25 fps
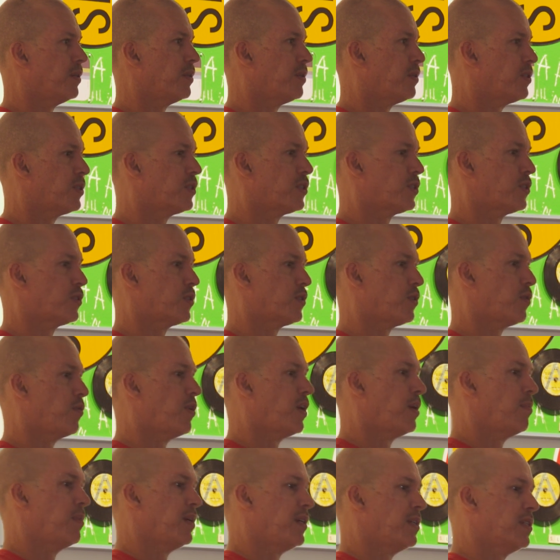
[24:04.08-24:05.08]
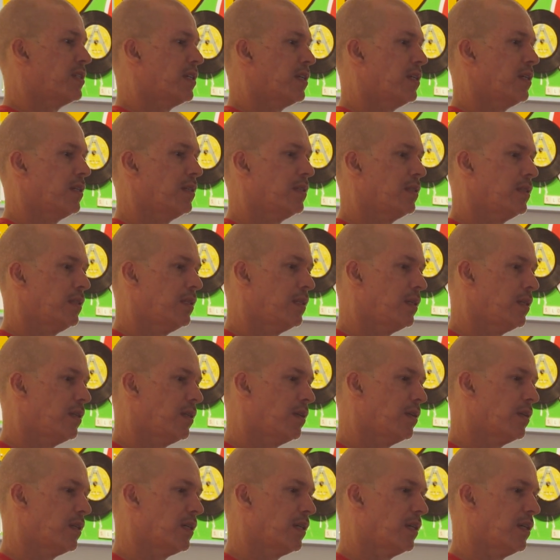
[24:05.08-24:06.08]
and ceramics are you know
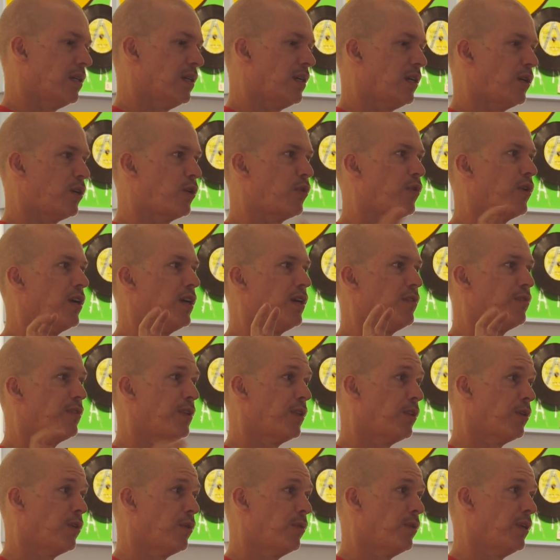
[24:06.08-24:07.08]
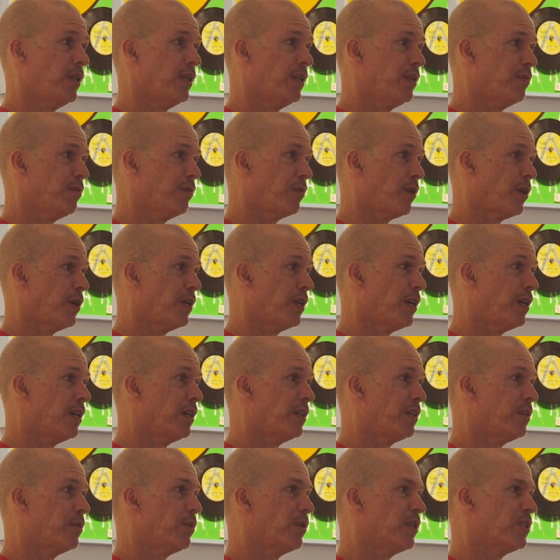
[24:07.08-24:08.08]
like a, a craft, they're not really fine
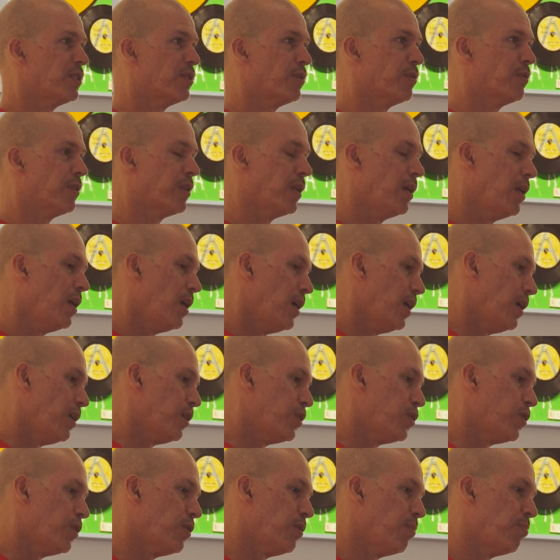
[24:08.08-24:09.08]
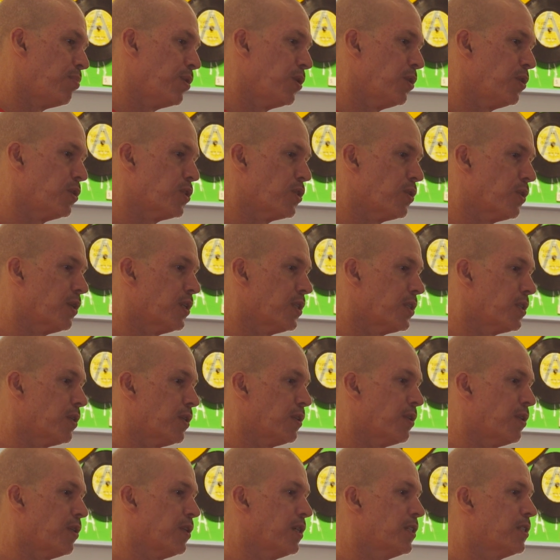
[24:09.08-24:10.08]
art and all that sort of. Th I try to broach all those
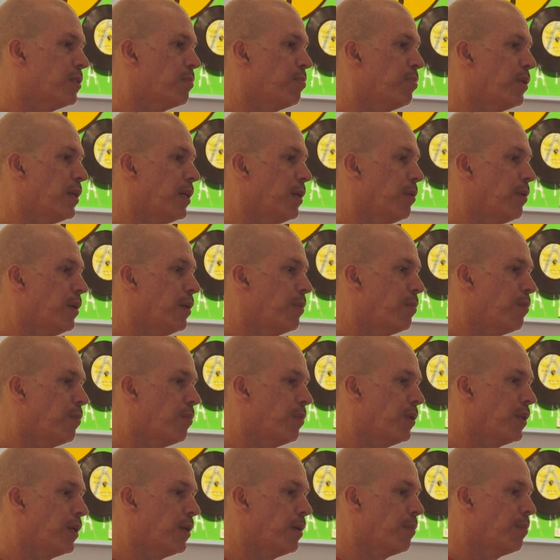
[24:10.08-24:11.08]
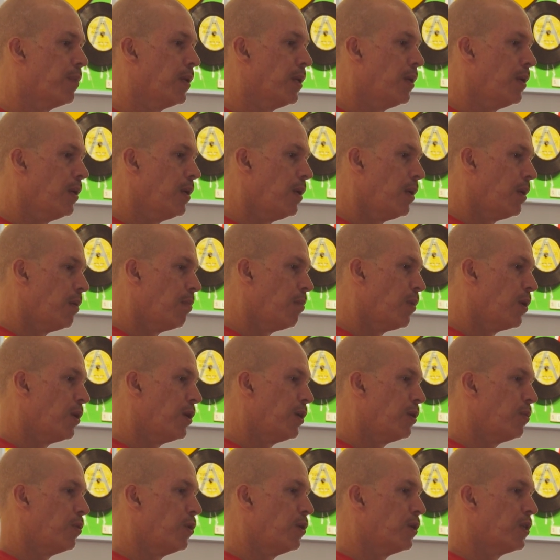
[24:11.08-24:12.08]
kind of things and play around with um,
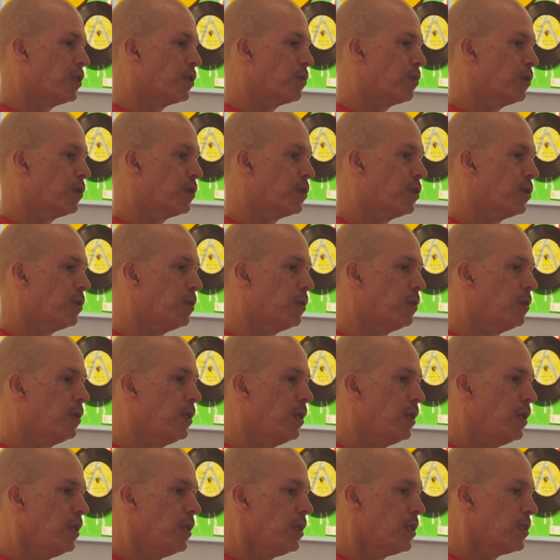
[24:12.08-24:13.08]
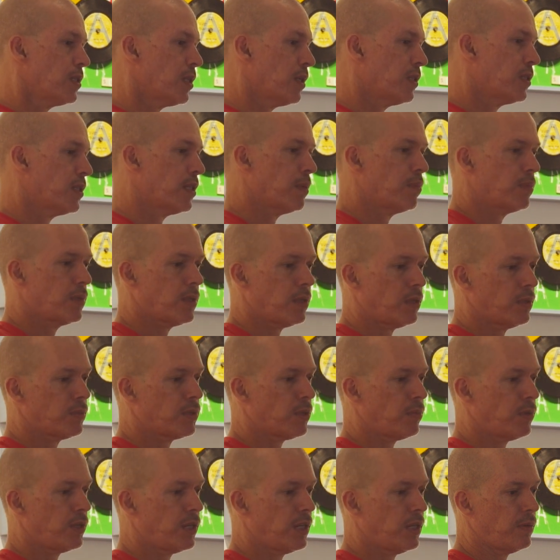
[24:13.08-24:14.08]
my own work as well too. So
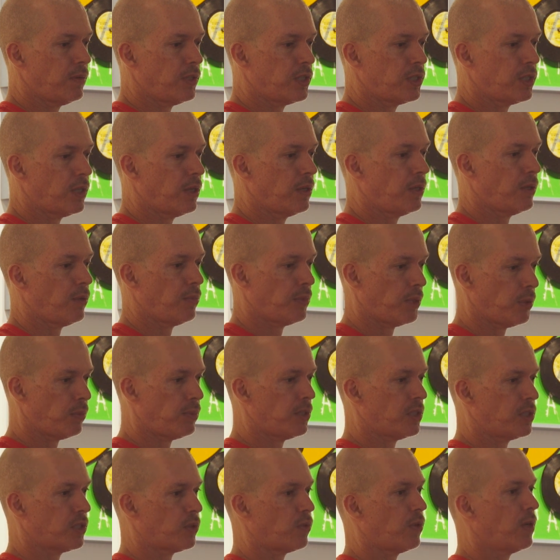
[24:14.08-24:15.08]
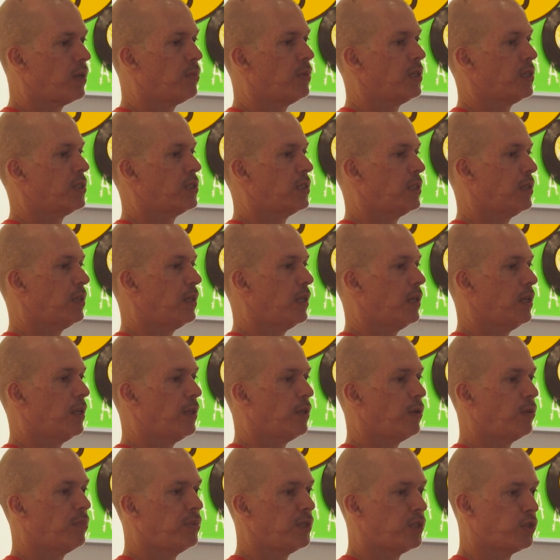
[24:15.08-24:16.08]
sometimes I might have a show and there'll, there'll be ceramics in there,
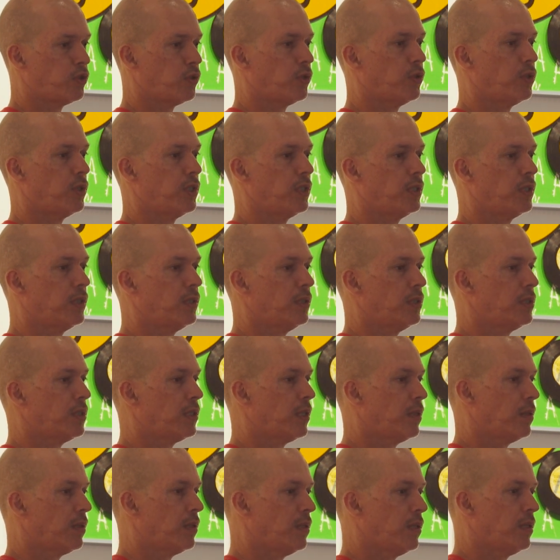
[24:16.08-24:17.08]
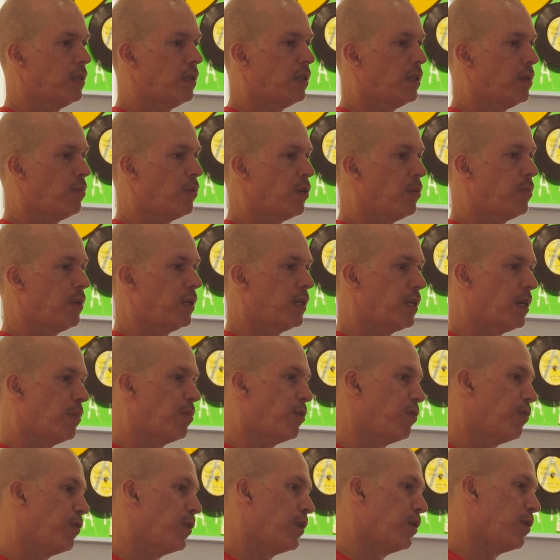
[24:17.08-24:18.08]
there'll be drawings, there, you know, there might be a
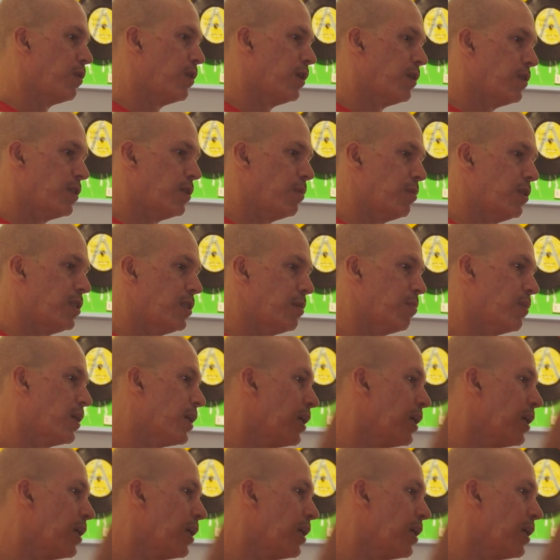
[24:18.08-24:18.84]
couple of photographs, there'll be some